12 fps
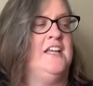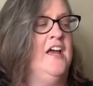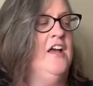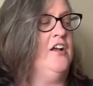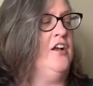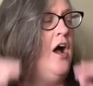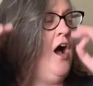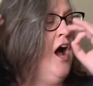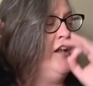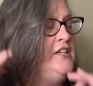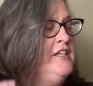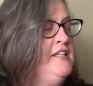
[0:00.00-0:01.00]

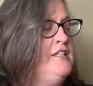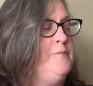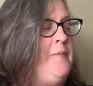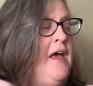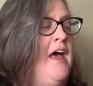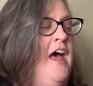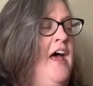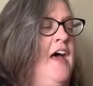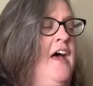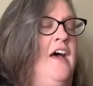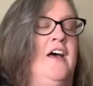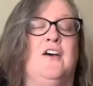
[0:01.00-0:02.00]
God
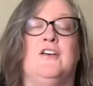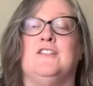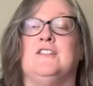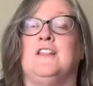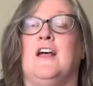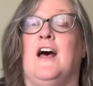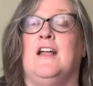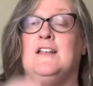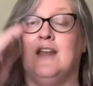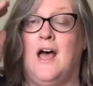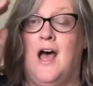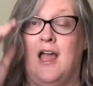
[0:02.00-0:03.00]
dispels the
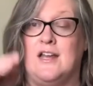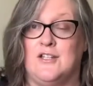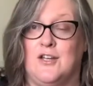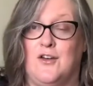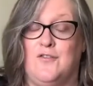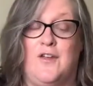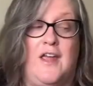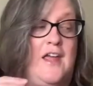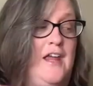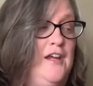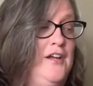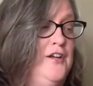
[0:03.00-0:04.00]
night of
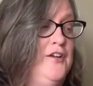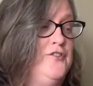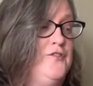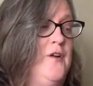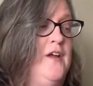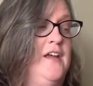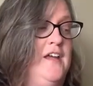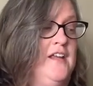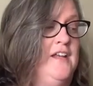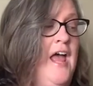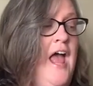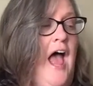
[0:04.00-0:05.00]
hatred,
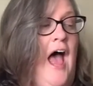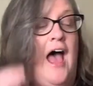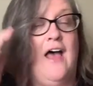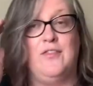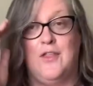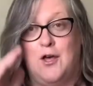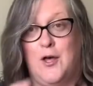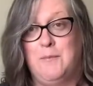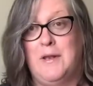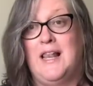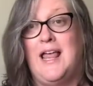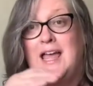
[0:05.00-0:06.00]
and the
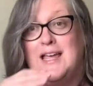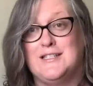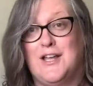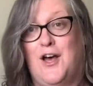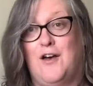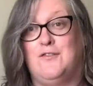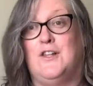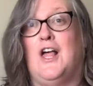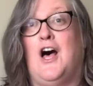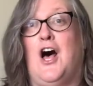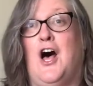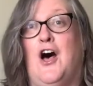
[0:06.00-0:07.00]
blaze of
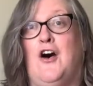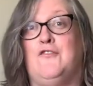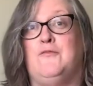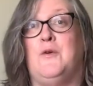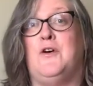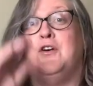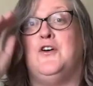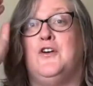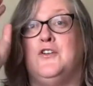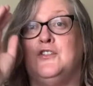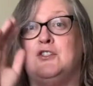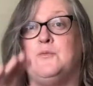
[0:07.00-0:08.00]
love
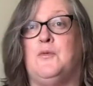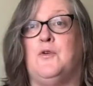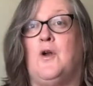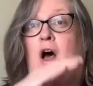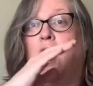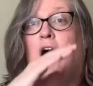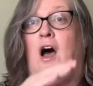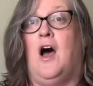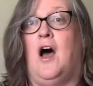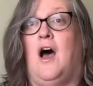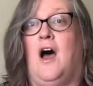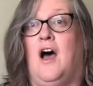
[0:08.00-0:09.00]
burns
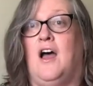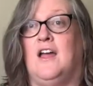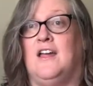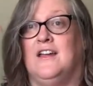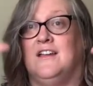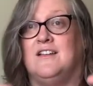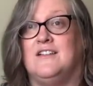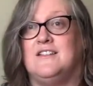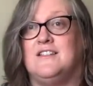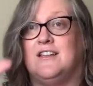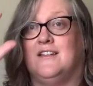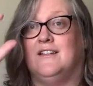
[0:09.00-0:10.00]

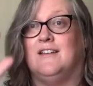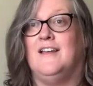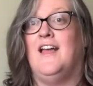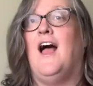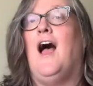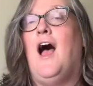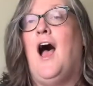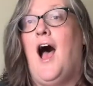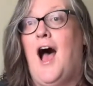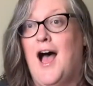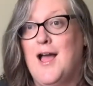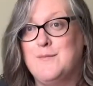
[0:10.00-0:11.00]
bright.
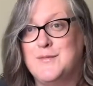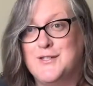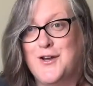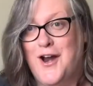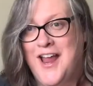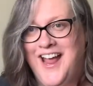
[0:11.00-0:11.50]
I'm sorry.